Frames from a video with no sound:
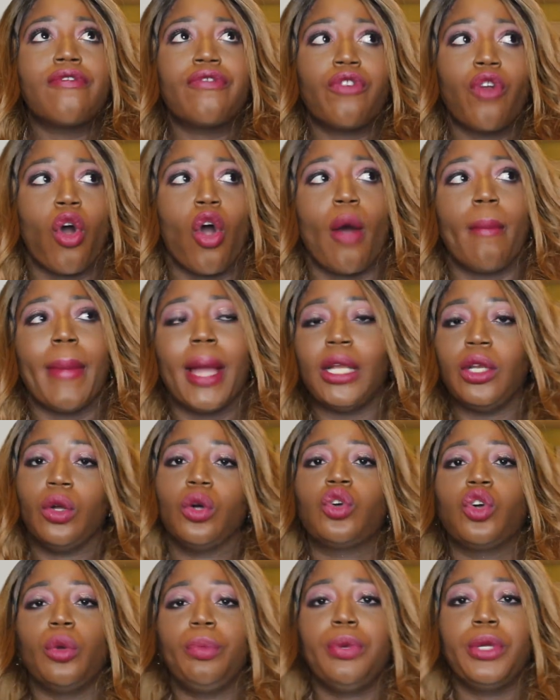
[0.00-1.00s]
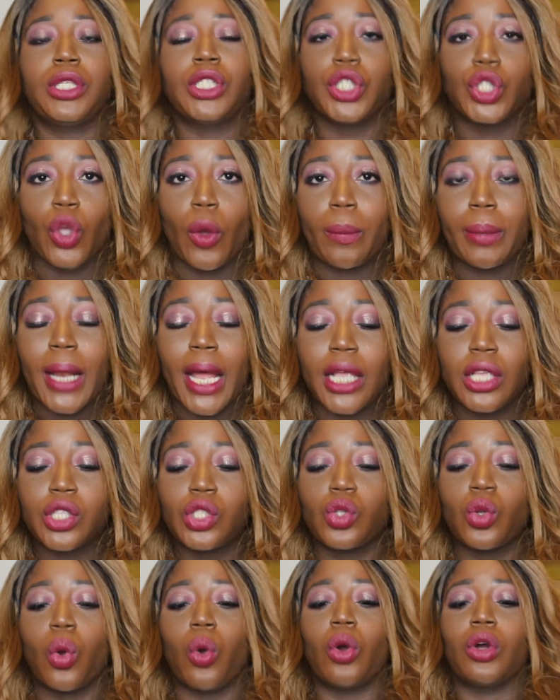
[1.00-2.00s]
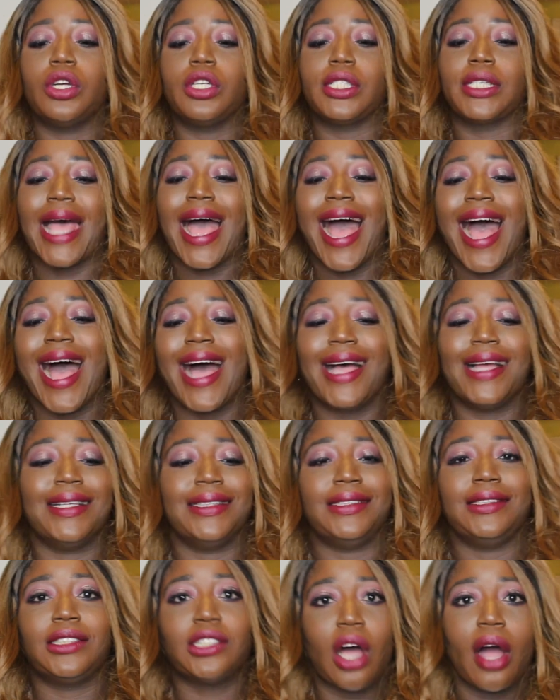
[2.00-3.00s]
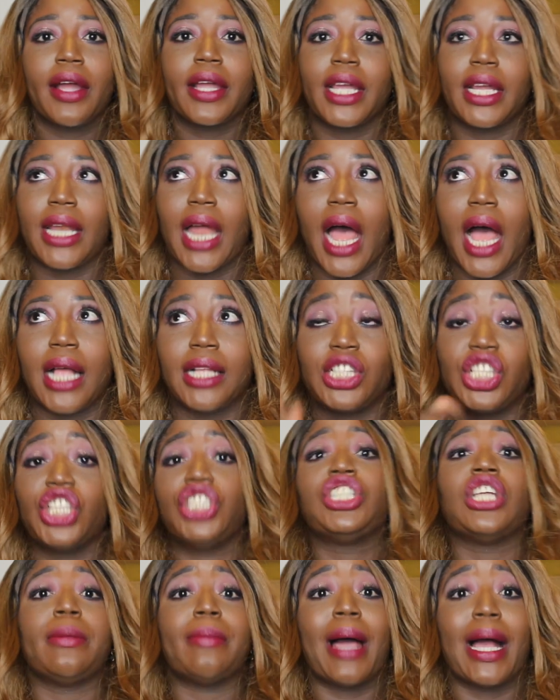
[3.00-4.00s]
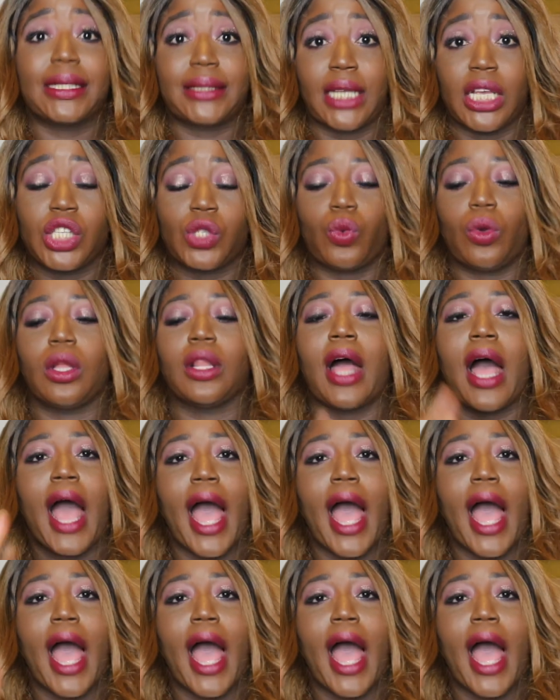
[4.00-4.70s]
from my local beauty supply stores, and Target and TJ Maxx as well.